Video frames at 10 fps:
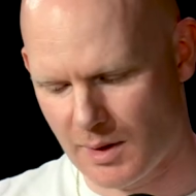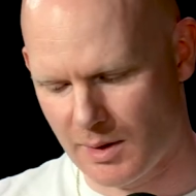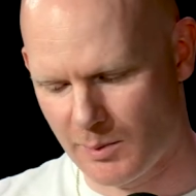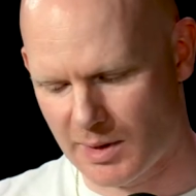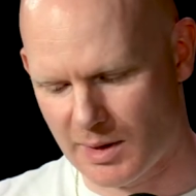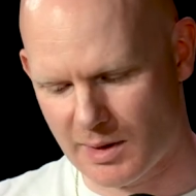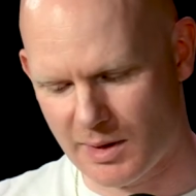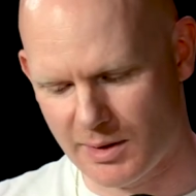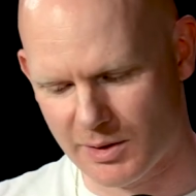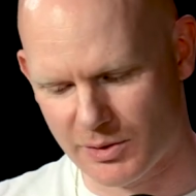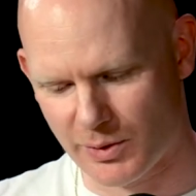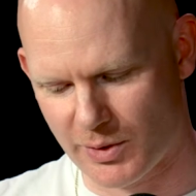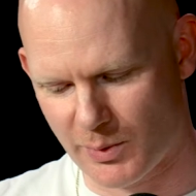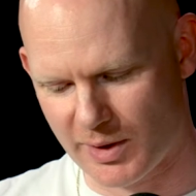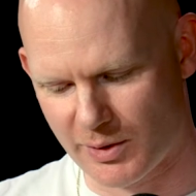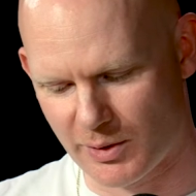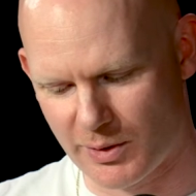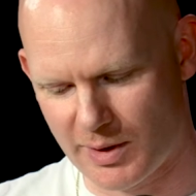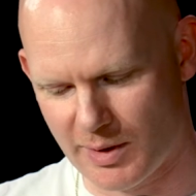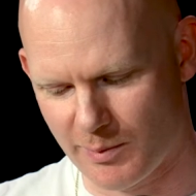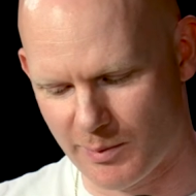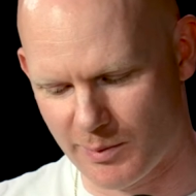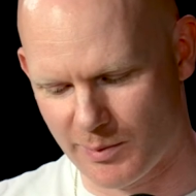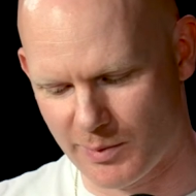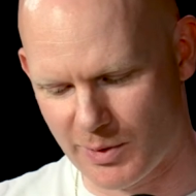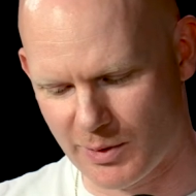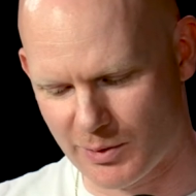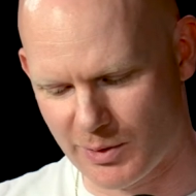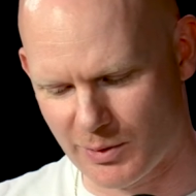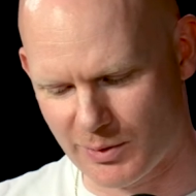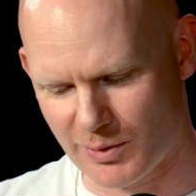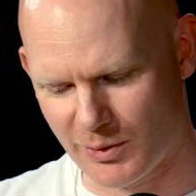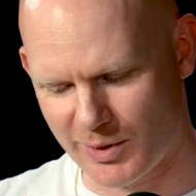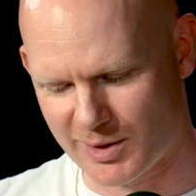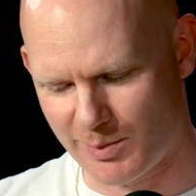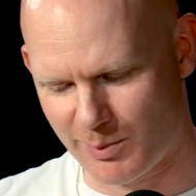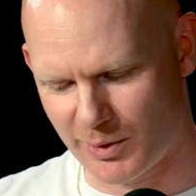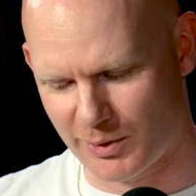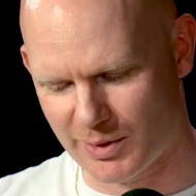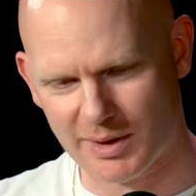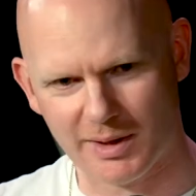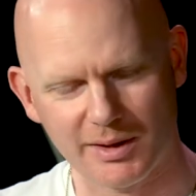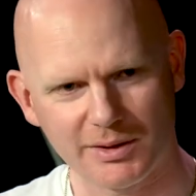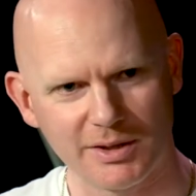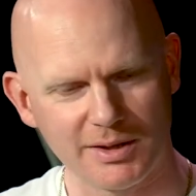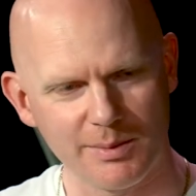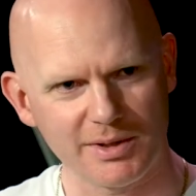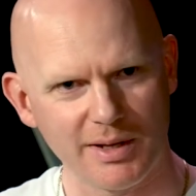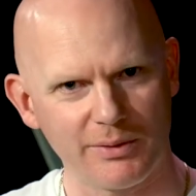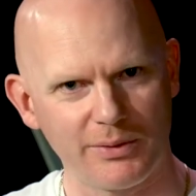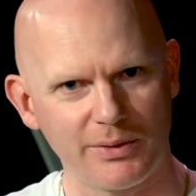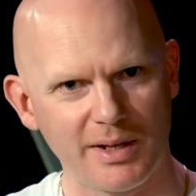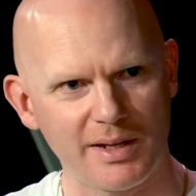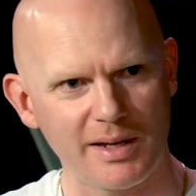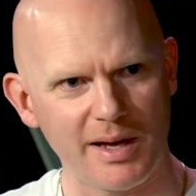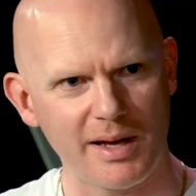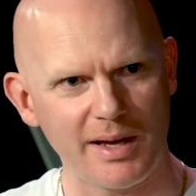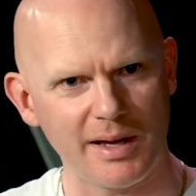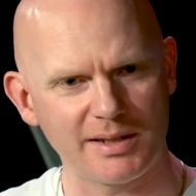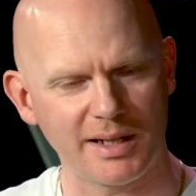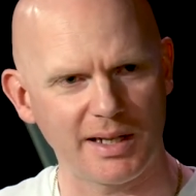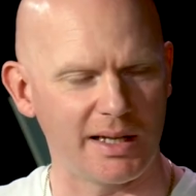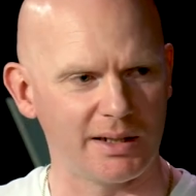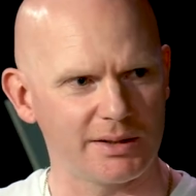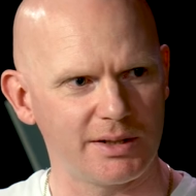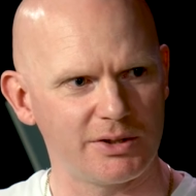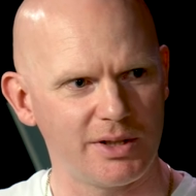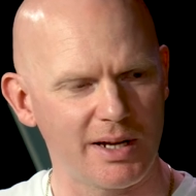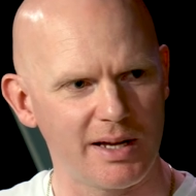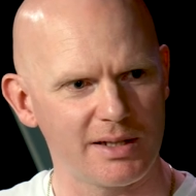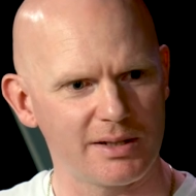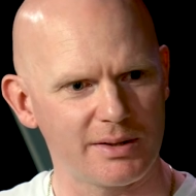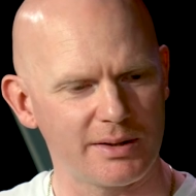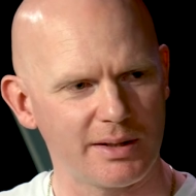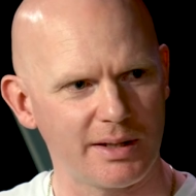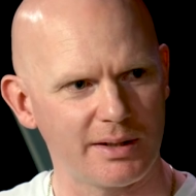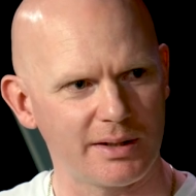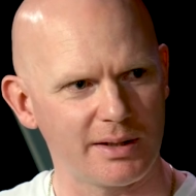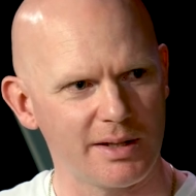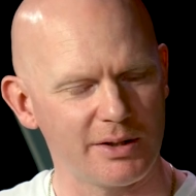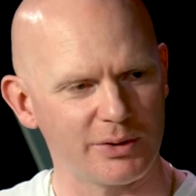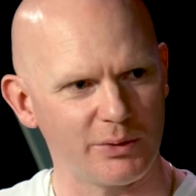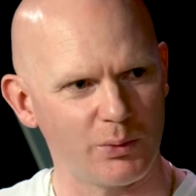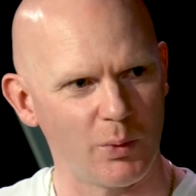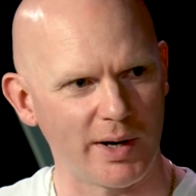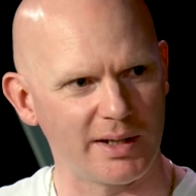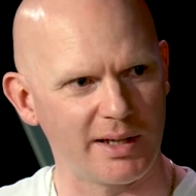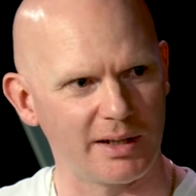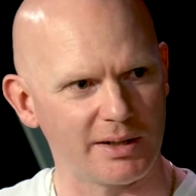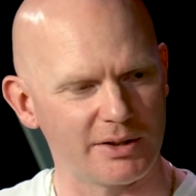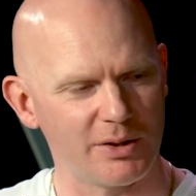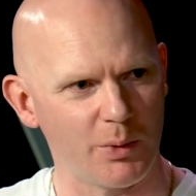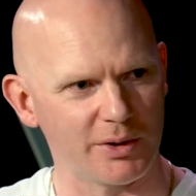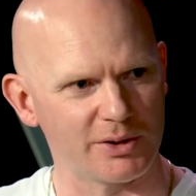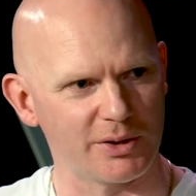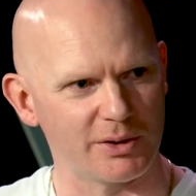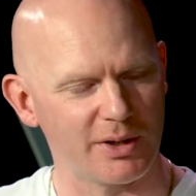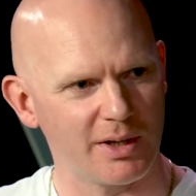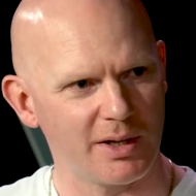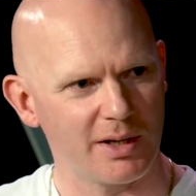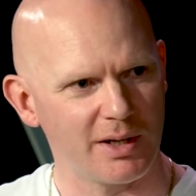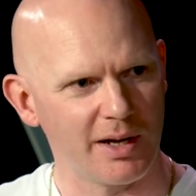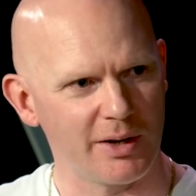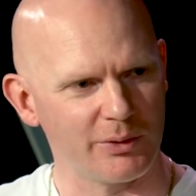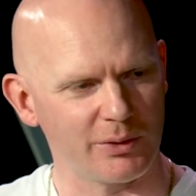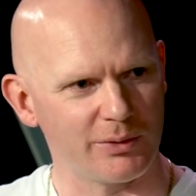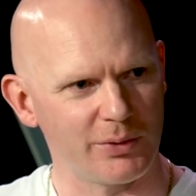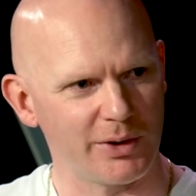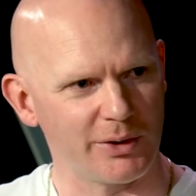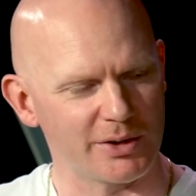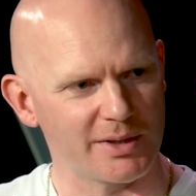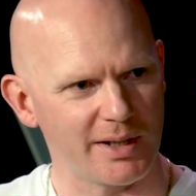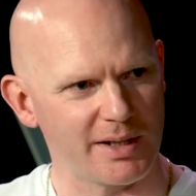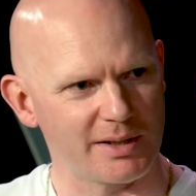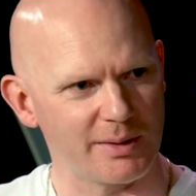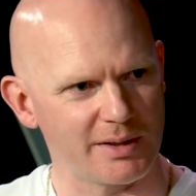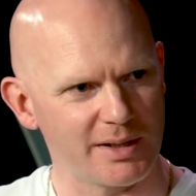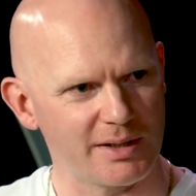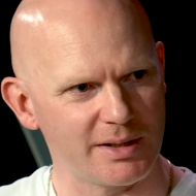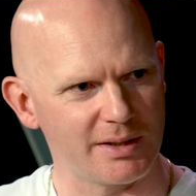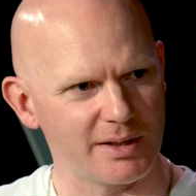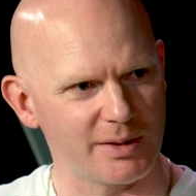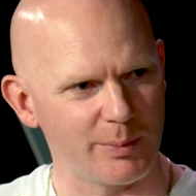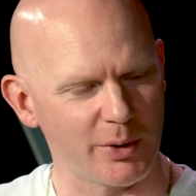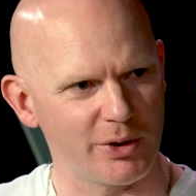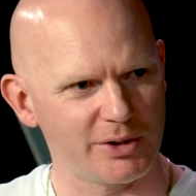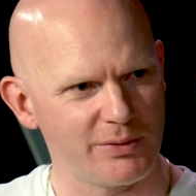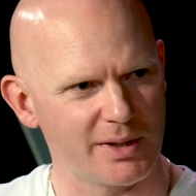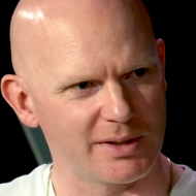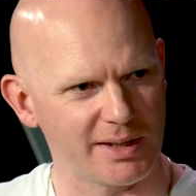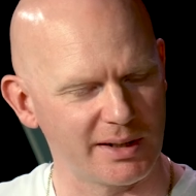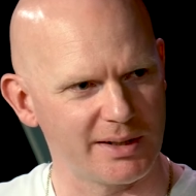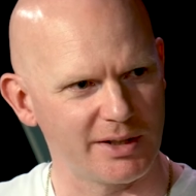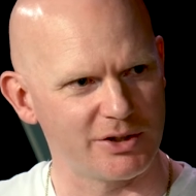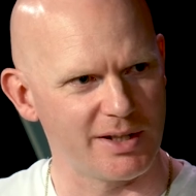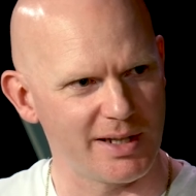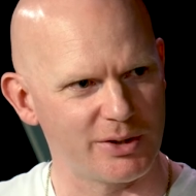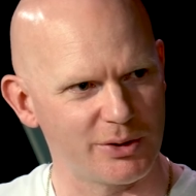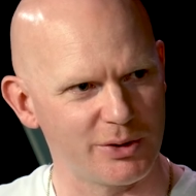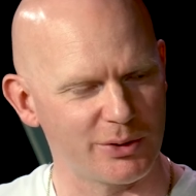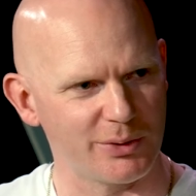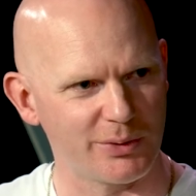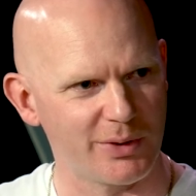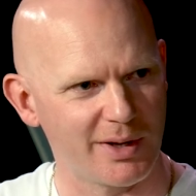But in this story, the white girl, the, um, the, the, the crazy mother, she seems to have, is it a guilt she has? That, the sort of white guilt that she wants to, I don't fully understand it. Is it, is it, is it because she feels guilty that she needs to sort of